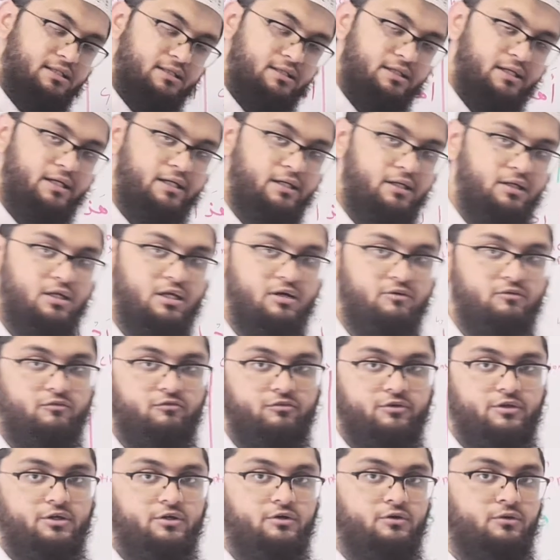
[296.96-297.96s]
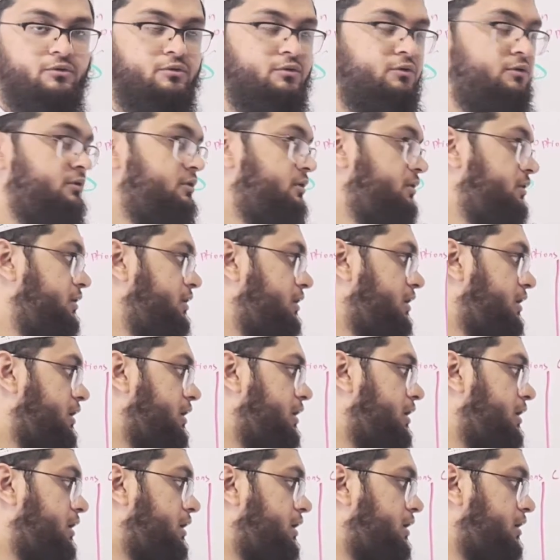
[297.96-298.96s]
are there in our video.
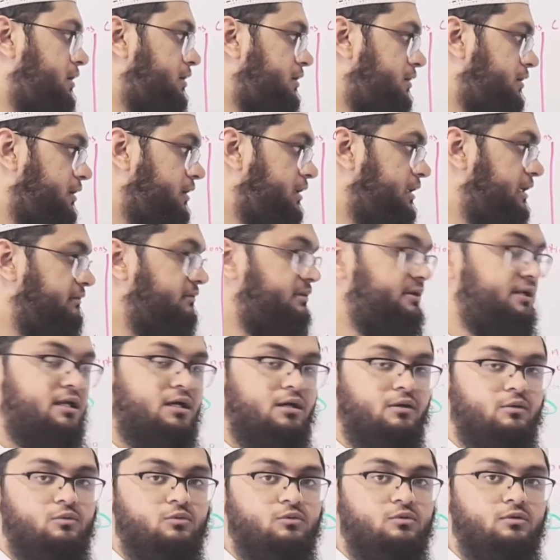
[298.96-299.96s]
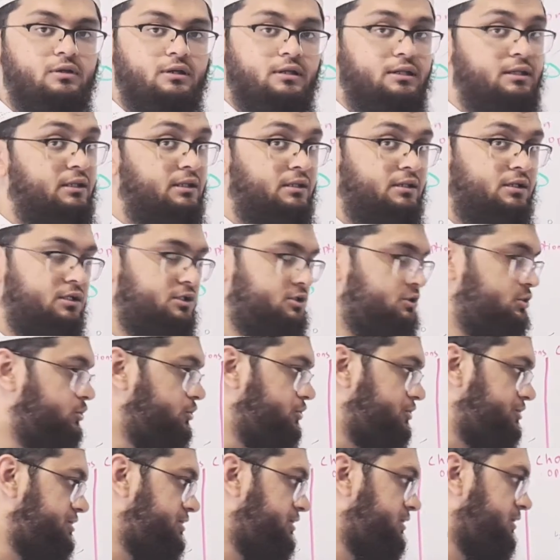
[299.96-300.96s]
in our Nahu
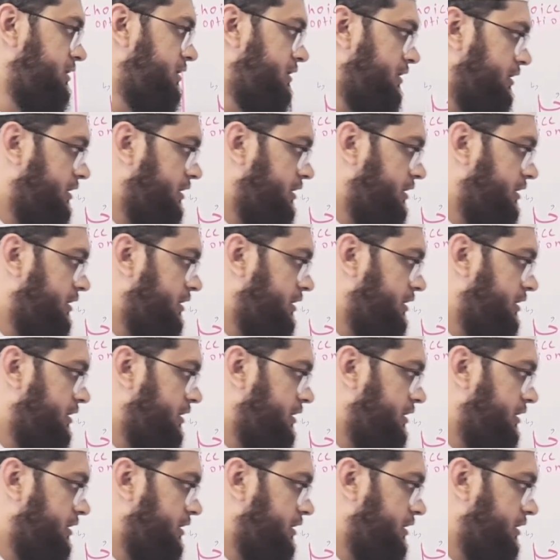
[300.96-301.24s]
course.